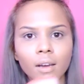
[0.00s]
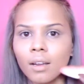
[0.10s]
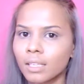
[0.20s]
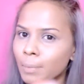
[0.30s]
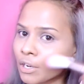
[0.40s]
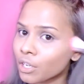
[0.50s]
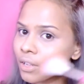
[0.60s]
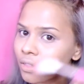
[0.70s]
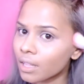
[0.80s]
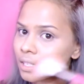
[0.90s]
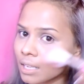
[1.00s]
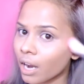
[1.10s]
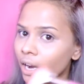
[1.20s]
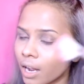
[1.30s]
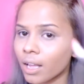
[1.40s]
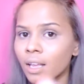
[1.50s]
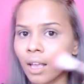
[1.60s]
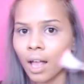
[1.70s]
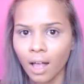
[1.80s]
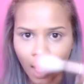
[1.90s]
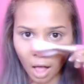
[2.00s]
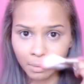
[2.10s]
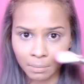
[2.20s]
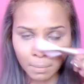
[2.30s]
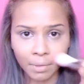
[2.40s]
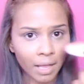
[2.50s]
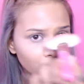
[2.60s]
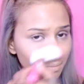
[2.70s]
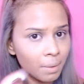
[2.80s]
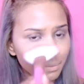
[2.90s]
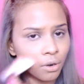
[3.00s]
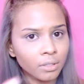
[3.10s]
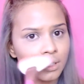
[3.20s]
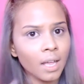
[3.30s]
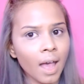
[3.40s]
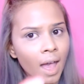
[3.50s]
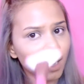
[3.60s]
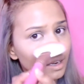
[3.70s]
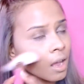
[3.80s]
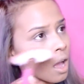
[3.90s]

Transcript: especially in this area here, helps me blend my bronzer and